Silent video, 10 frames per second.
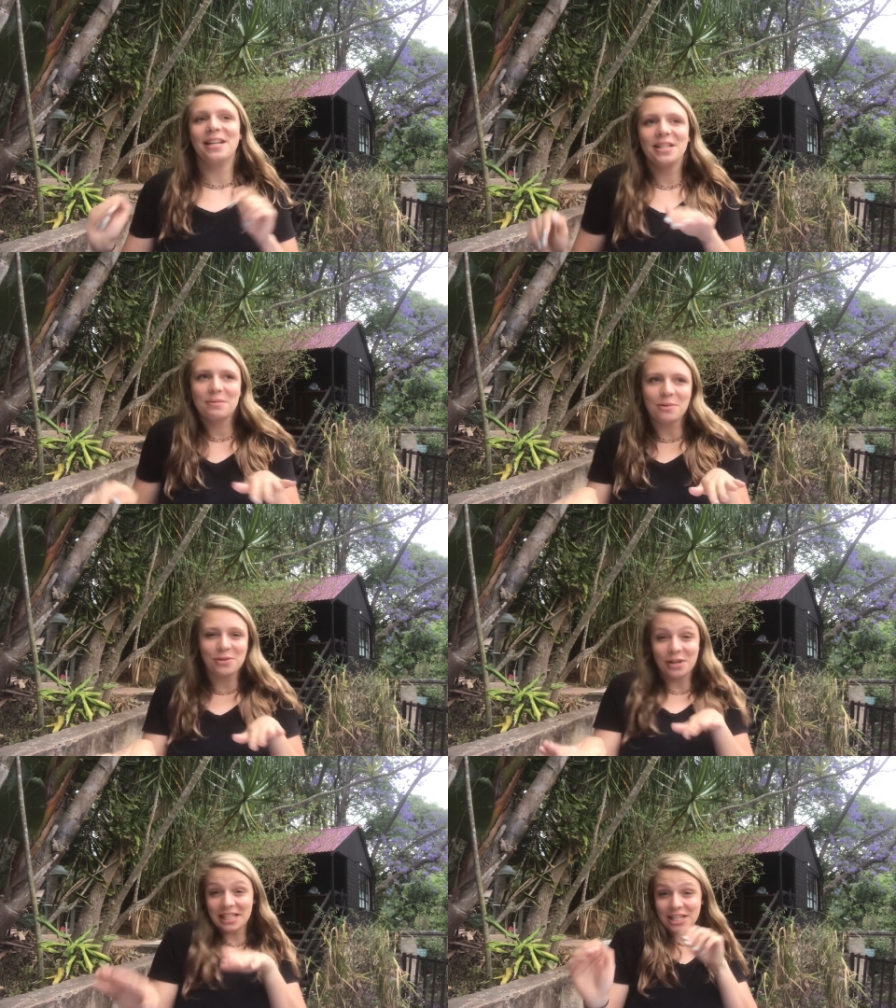smooth
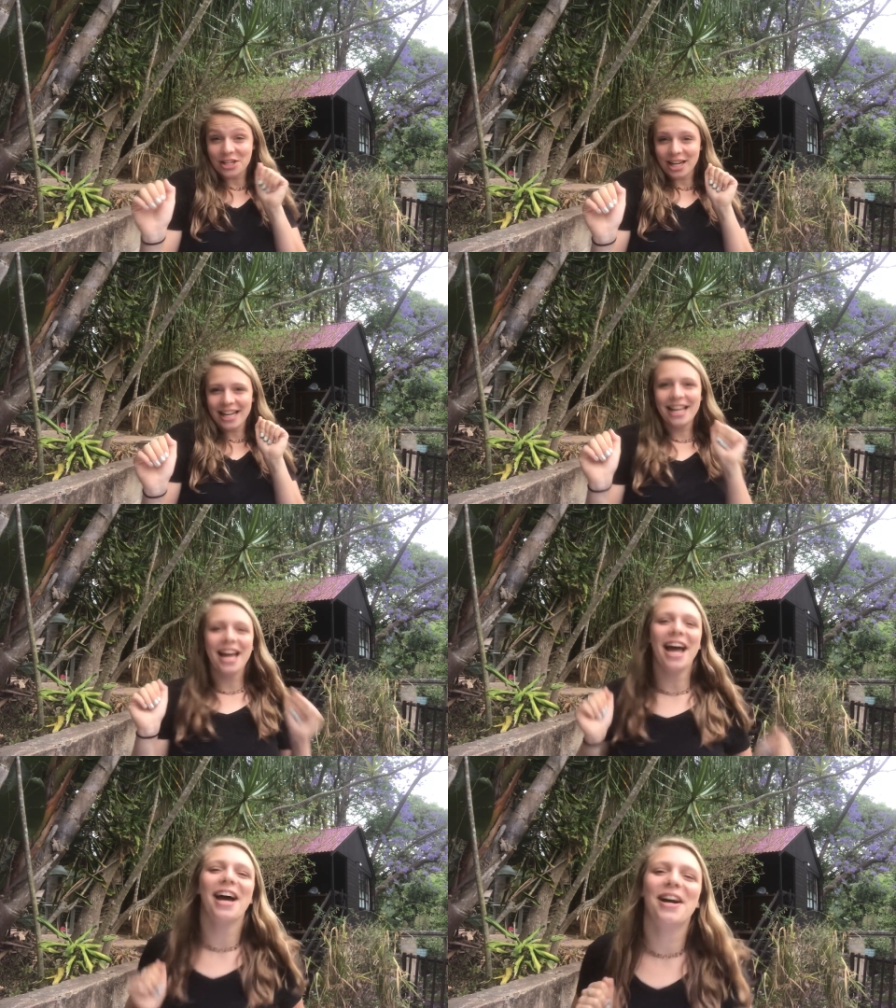transition,
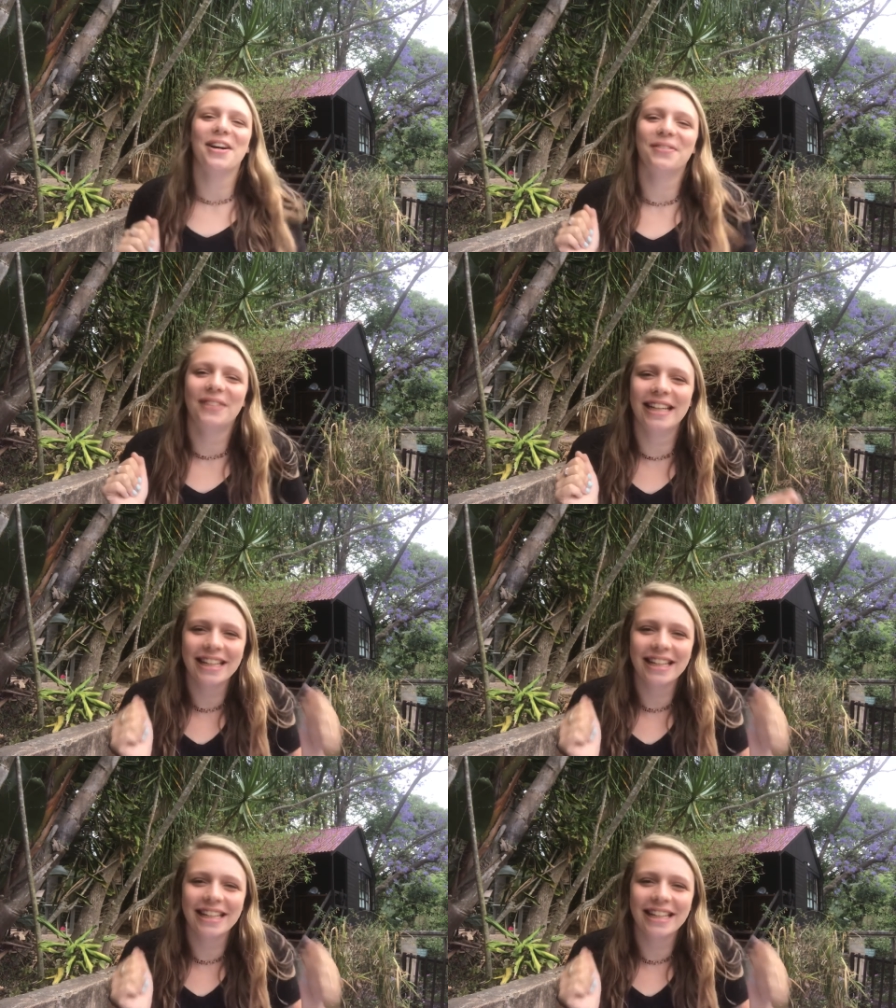um,